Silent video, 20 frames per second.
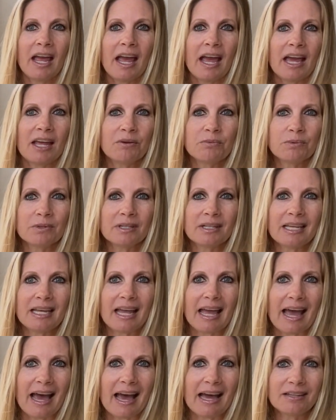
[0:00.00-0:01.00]
and
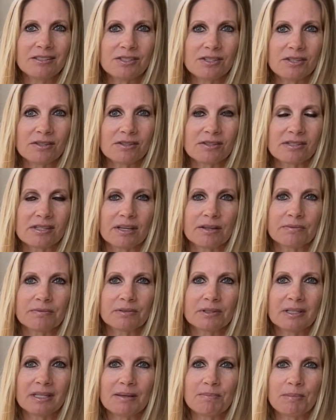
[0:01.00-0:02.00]
really ask yourself,
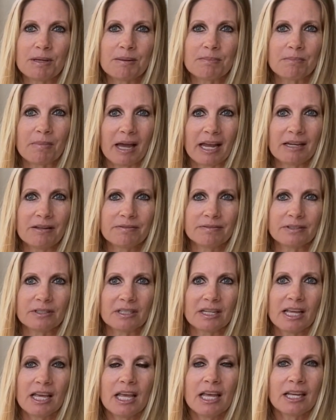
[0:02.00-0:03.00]
really be
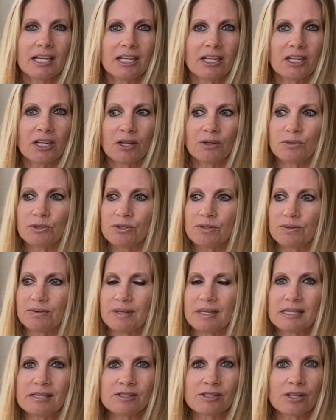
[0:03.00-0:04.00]
mindful, do
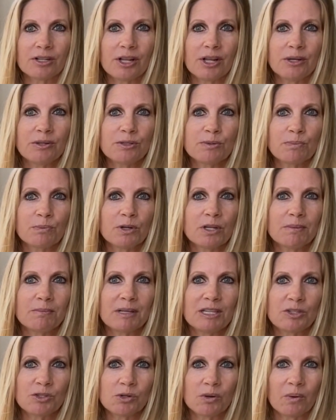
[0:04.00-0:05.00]
these clothes bring
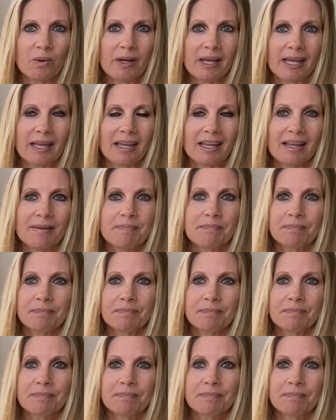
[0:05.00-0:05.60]
me joy?